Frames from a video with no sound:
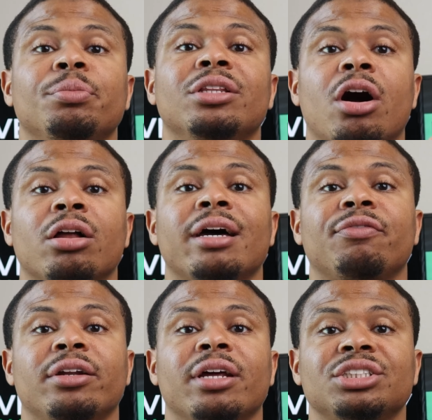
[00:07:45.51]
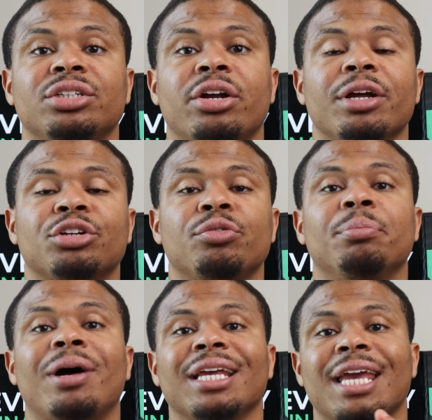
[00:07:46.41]
to be the Online Foundation
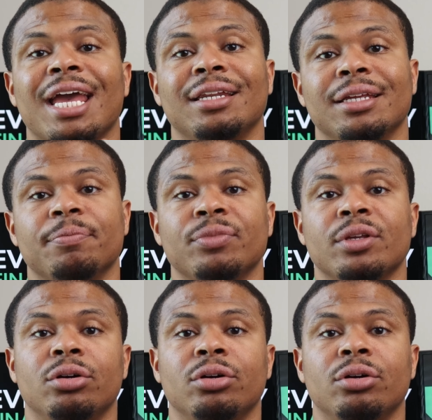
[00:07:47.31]
Directory by Candid.